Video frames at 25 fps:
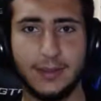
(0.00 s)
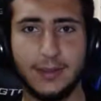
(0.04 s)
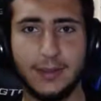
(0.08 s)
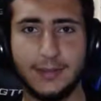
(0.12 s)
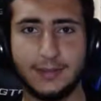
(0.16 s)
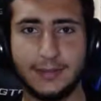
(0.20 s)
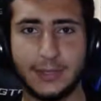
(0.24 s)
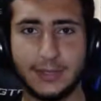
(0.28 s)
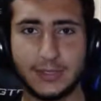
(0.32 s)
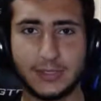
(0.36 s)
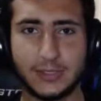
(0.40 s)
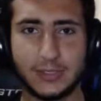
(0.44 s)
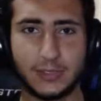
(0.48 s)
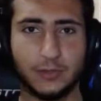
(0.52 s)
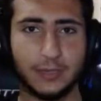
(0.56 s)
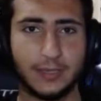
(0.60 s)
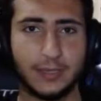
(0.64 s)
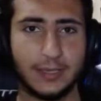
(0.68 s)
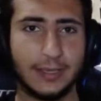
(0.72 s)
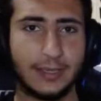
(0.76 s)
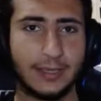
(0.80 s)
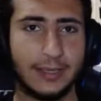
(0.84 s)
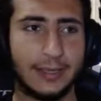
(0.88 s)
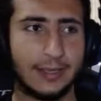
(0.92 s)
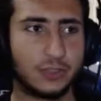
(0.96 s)
That's so we
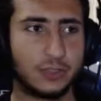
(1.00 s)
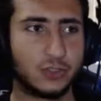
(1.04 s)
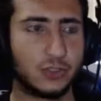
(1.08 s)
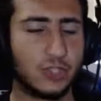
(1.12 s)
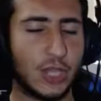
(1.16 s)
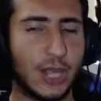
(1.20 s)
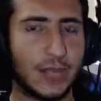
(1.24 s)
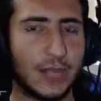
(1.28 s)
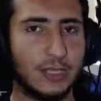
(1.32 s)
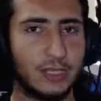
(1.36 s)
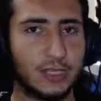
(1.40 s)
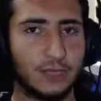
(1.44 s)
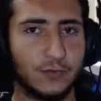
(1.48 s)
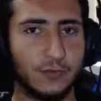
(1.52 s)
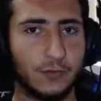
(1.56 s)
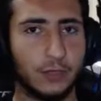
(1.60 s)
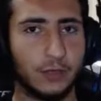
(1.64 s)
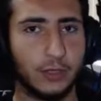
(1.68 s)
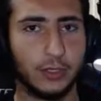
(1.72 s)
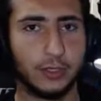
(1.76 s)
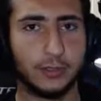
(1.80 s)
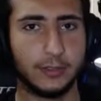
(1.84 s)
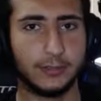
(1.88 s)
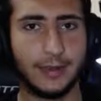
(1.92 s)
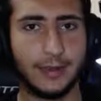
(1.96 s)
can challenge for
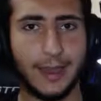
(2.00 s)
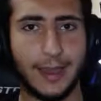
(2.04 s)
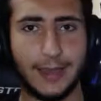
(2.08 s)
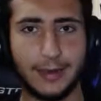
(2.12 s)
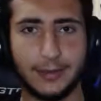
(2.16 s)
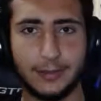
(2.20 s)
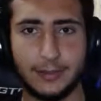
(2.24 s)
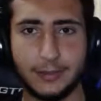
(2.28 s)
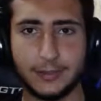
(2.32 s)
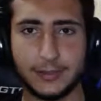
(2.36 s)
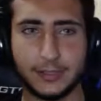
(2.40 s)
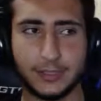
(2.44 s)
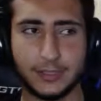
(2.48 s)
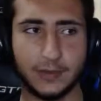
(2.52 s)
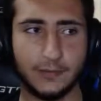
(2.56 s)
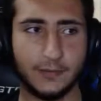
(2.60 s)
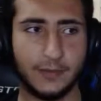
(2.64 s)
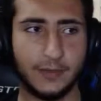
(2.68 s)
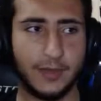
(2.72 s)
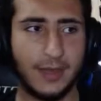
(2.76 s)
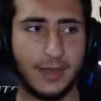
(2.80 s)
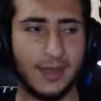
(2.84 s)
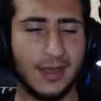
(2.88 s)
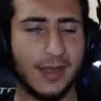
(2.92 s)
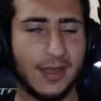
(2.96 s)
the title and stuff.
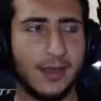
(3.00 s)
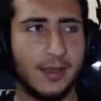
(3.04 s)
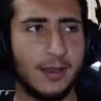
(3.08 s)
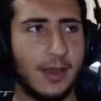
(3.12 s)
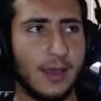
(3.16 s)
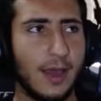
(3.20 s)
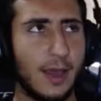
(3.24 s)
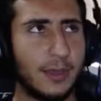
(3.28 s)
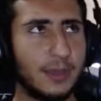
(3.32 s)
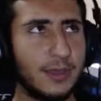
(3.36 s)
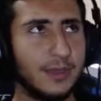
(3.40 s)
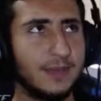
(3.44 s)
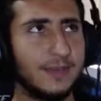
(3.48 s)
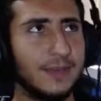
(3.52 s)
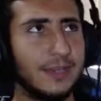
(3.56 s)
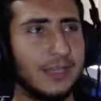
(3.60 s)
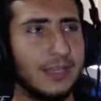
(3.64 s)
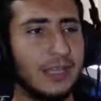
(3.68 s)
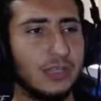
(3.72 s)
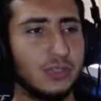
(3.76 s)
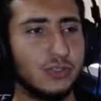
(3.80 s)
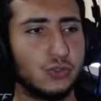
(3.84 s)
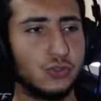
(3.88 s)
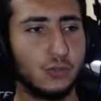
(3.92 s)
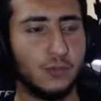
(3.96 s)
I think
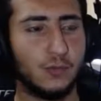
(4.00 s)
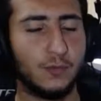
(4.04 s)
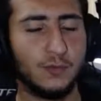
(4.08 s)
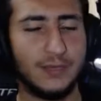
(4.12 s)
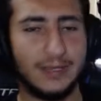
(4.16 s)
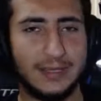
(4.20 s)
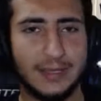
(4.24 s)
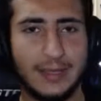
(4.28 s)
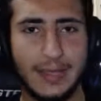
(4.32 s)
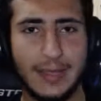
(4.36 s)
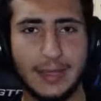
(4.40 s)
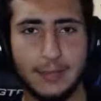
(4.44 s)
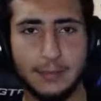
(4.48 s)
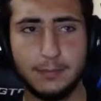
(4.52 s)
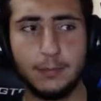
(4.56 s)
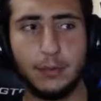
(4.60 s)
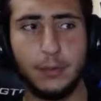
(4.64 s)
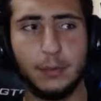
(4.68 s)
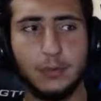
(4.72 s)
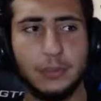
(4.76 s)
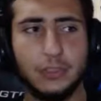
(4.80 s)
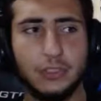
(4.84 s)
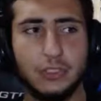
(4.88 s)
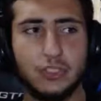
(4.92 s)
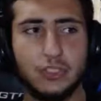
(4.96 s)
we can
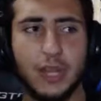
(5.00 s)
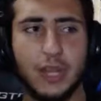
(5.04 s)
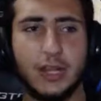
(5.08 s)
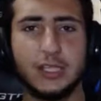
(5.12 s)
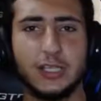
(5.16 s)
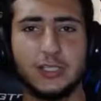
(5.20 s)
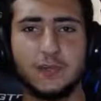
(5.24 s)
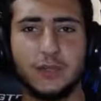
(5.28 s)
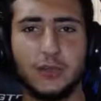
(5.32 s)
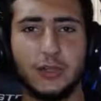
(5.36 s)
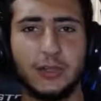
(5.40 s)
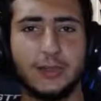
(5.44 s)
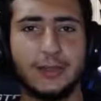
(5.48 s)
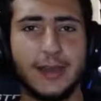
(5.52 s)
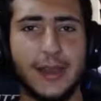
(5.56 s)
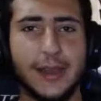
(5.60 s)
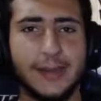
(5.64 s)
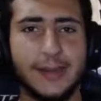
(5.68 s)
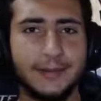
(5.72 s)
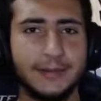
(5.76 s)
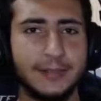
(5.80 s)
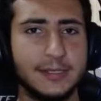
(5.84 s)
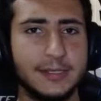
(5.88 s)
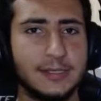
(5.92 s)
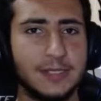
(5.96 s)
probably challenge for the title
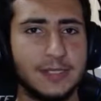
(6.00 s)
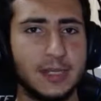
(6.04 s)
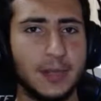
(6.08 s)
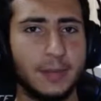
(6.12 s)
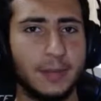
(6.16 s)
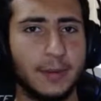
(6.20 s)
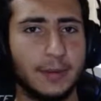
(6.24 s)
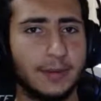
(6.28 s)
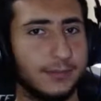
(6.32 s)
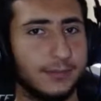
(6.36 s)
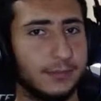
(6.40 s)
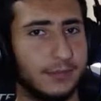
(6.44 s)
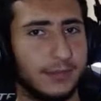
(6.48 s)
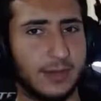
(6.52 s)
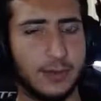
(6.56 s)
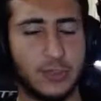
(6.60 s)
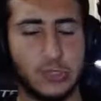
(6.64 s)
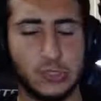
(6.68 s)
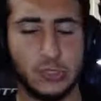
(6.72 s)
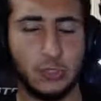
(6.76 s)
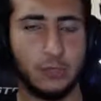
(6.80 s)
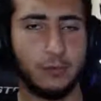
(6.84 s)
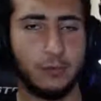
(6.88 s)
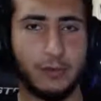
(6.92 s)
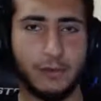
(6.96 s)
this year, but there is
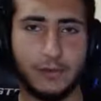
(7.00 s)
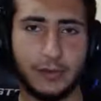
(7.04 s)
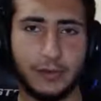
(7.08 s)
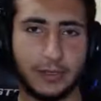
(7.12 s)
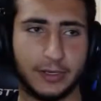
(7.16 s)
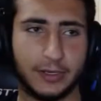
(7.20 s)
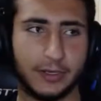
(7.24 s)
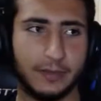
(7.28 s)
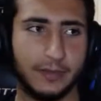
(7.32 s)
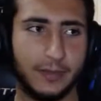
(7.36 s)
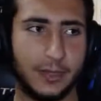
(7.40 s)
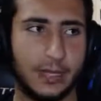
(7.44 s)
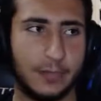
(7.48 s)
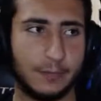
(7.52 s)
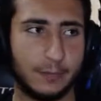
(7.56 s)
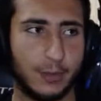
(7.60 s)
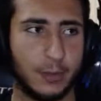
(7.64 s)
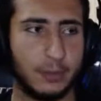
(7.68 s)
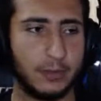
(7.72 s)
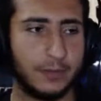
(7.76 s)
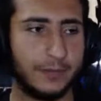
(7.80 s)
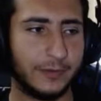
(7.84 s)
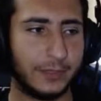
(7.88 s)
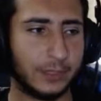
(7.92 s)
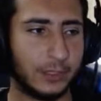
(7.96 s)
no way we're gonna win it.
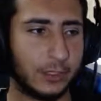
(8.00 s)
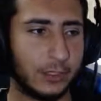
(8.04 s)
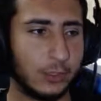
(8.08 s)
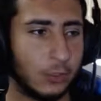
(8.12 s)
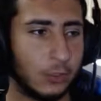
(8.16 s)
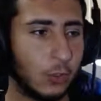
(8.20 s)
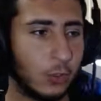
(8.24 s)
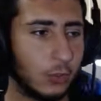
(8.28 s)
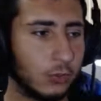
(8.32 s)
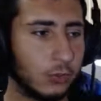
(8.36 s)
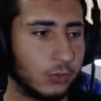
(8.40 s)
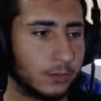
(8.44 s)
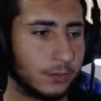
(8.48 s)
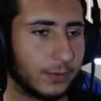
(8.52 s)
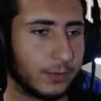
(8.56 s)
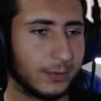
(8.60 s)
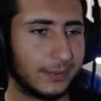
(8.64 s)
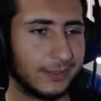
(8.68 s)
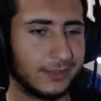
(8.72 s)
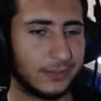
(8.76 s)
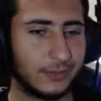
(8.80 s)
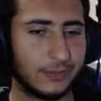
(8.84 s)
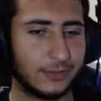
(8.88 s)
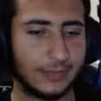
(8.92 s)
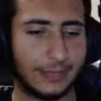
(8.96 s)
Probably we're gonna go
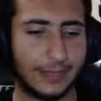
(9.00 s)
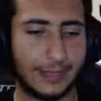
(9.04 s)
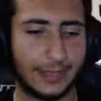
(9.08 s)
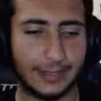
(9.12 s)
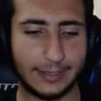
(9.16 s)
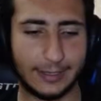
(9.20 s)
to